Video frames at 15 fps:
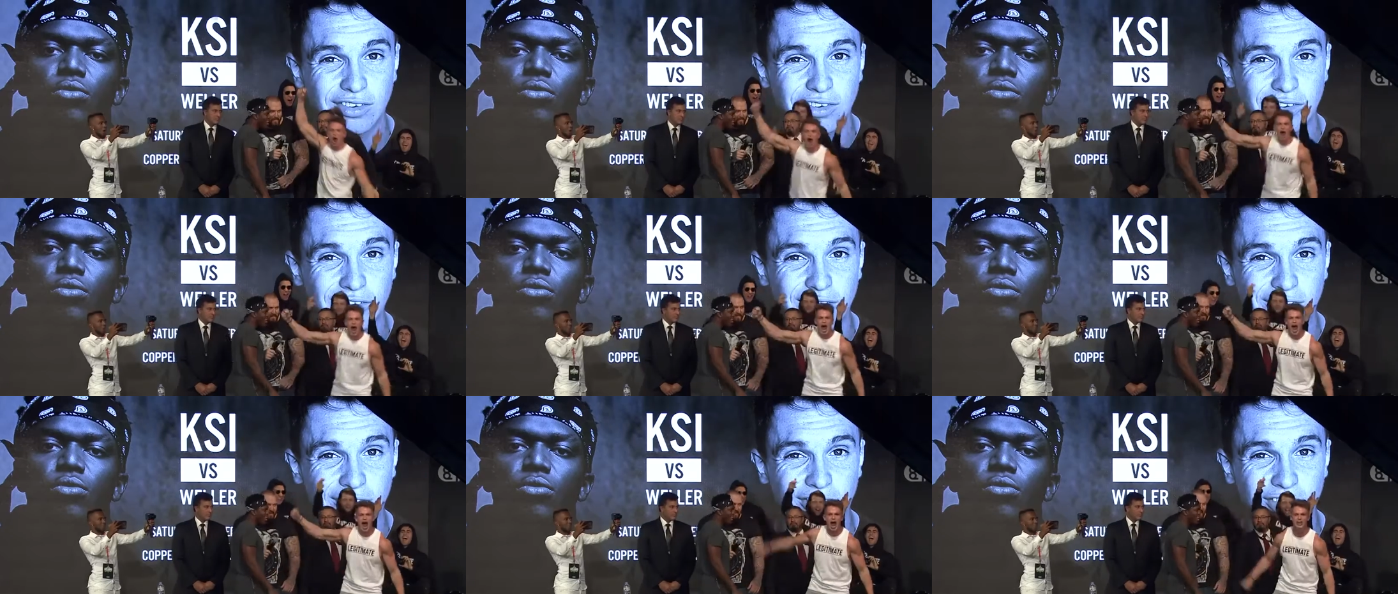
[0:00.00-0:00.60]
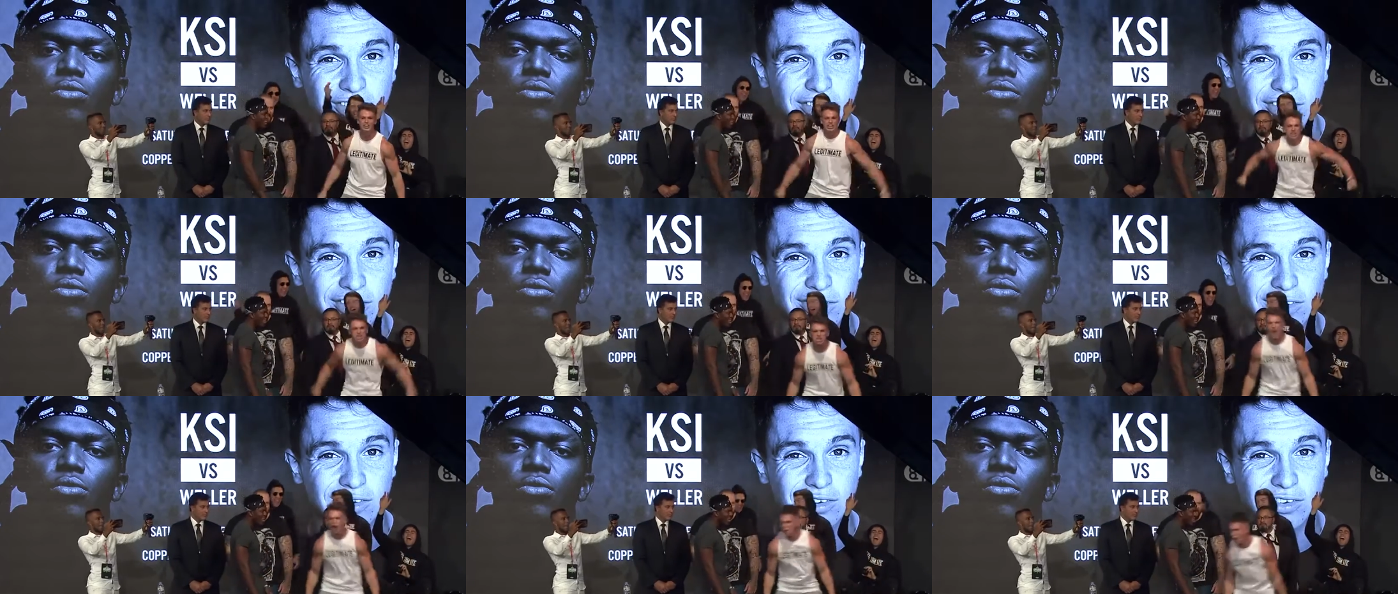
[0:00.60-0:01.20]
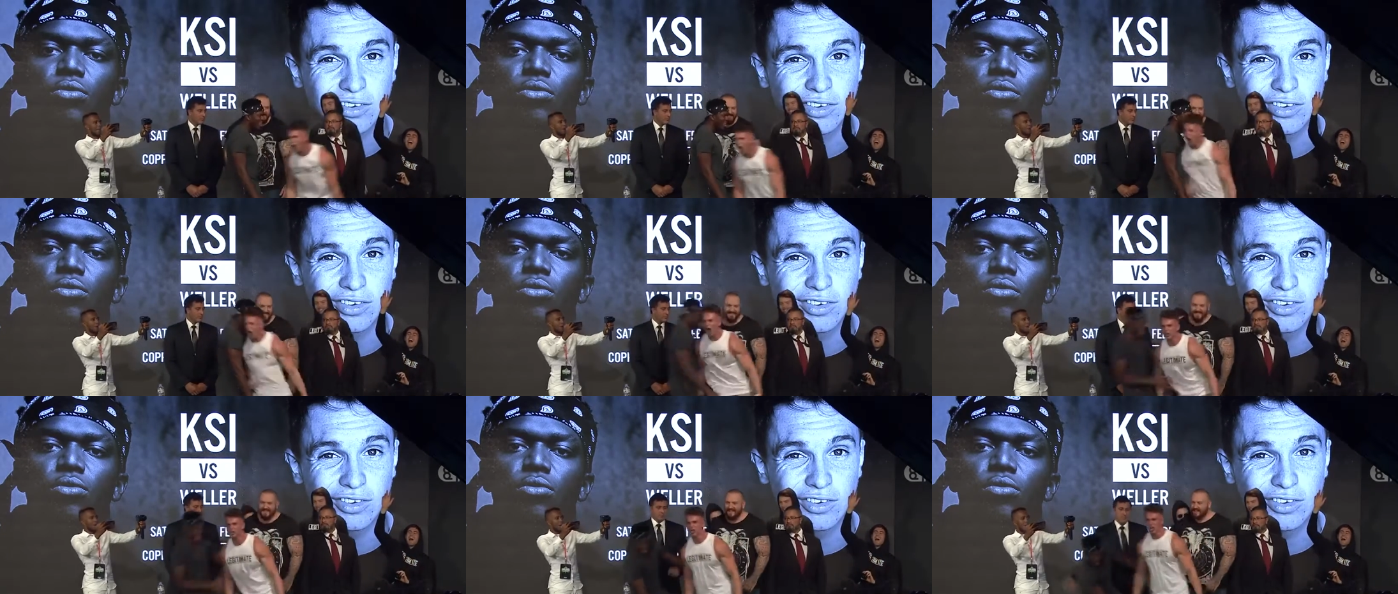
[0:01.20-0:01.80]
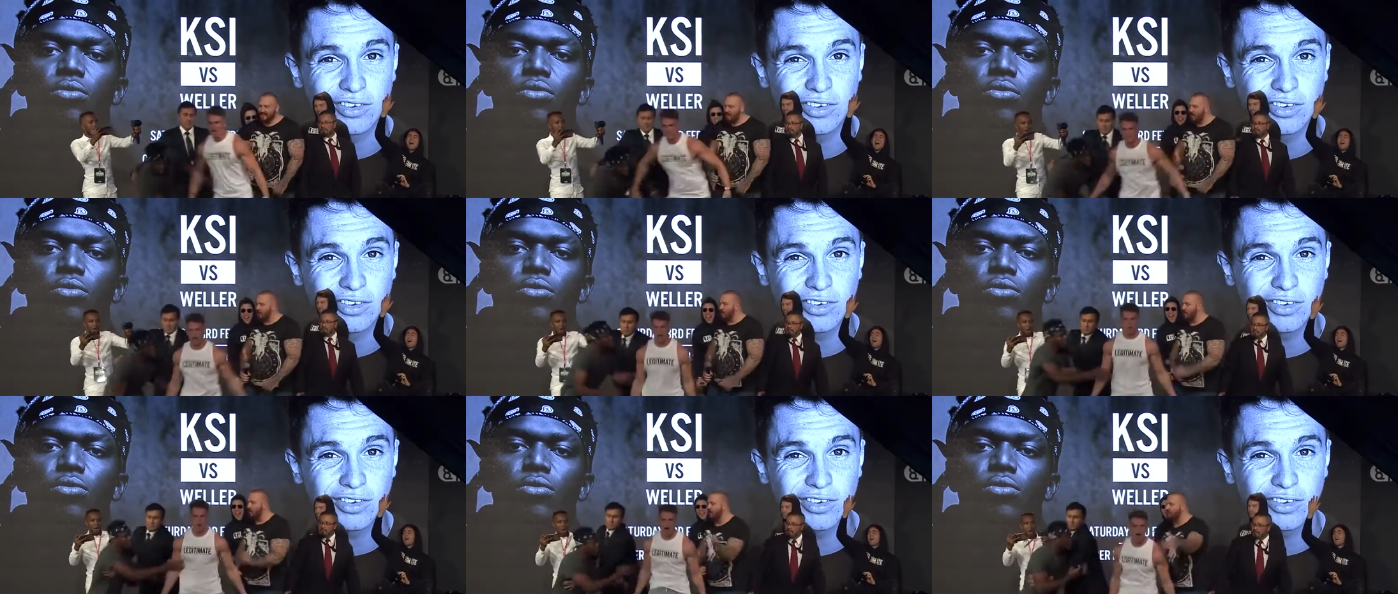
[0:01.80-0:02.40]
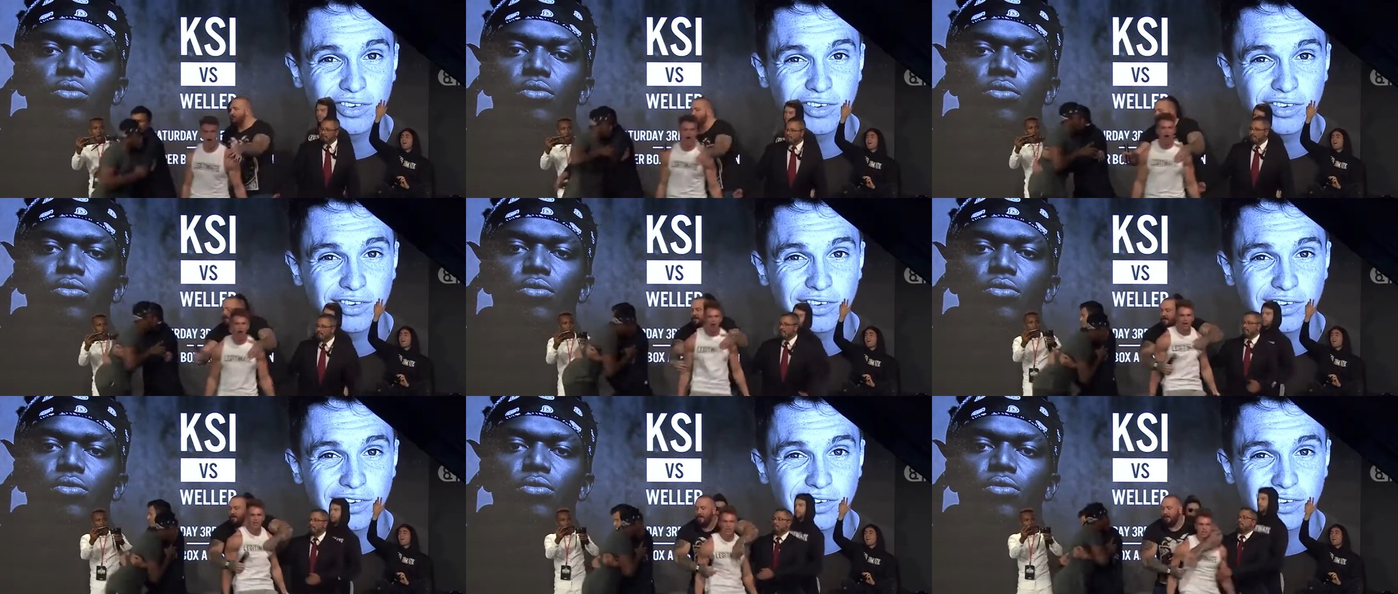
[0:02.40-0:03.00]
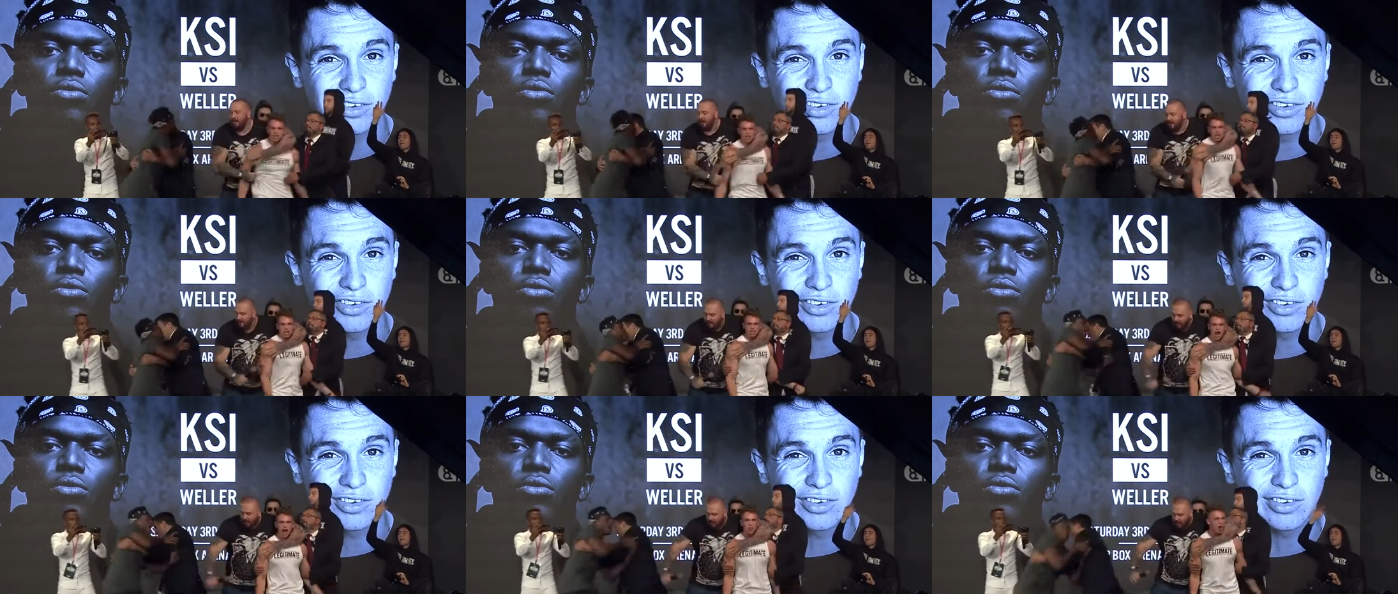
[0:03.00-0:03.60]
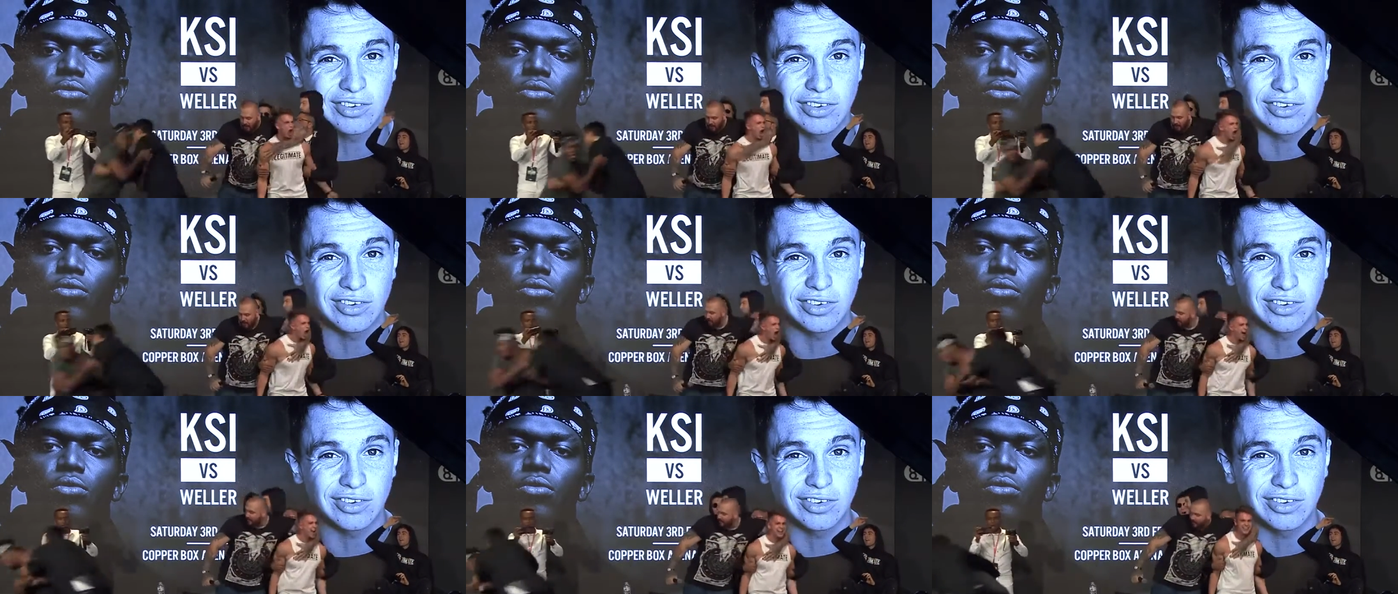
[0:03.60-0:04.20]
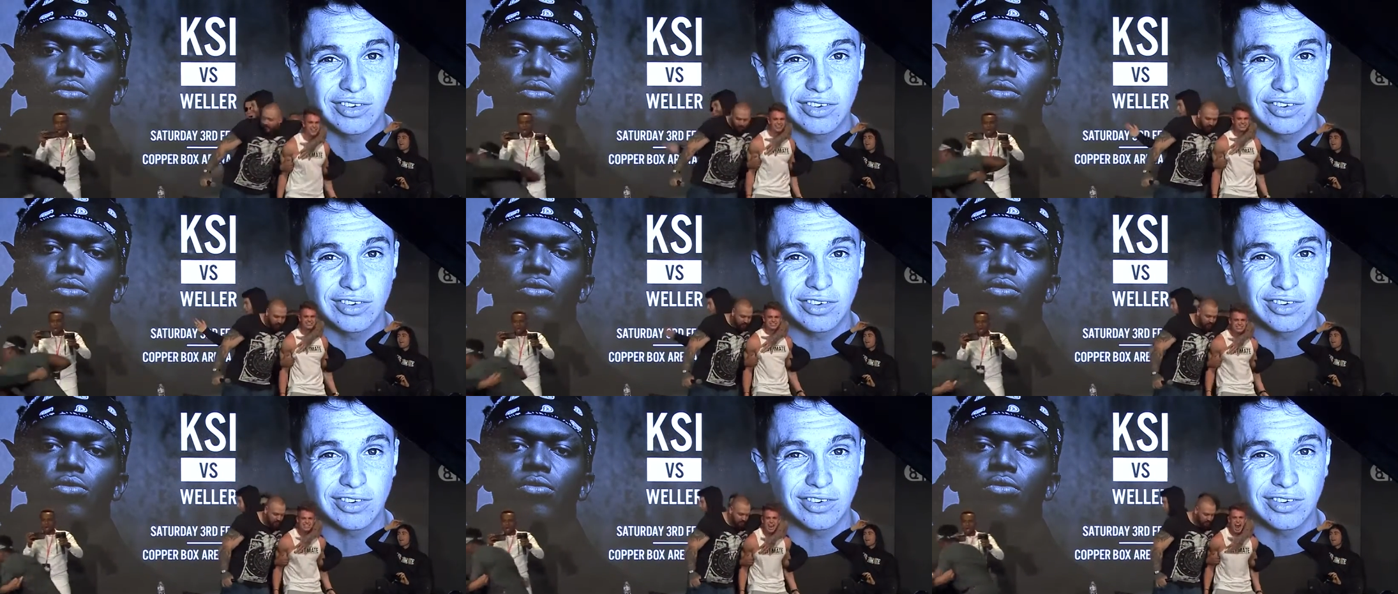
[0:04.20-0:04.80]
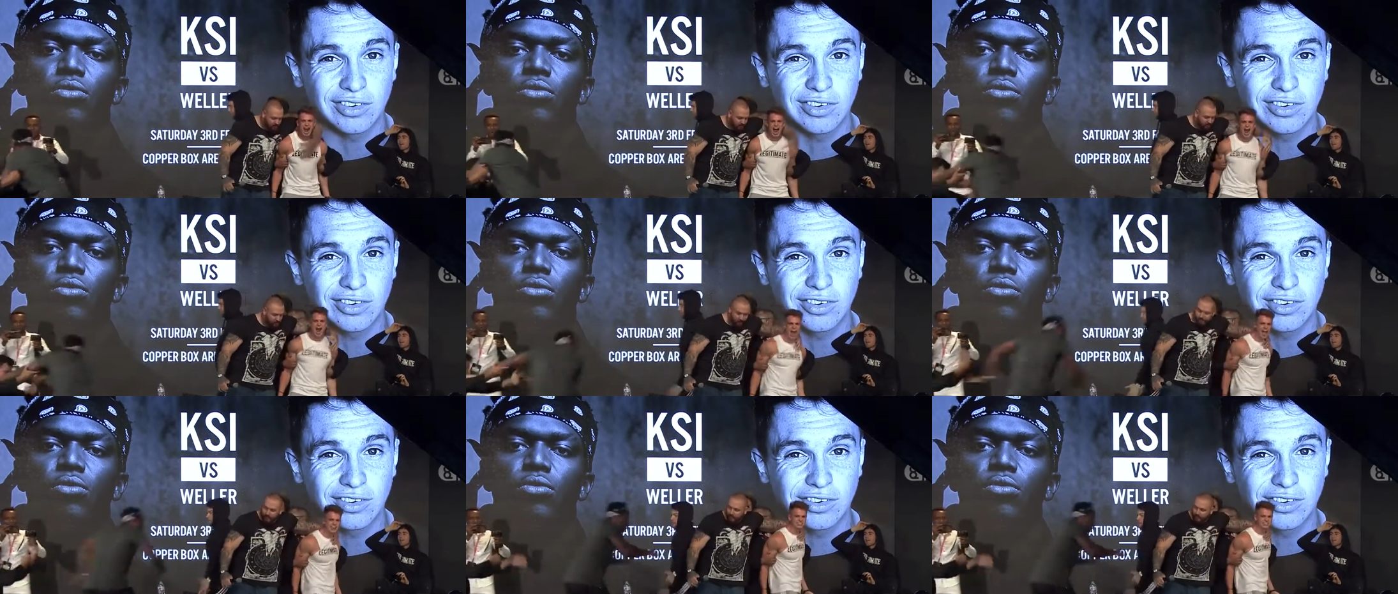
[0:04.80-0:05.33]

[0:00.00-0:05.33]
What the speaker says: (no one is talking)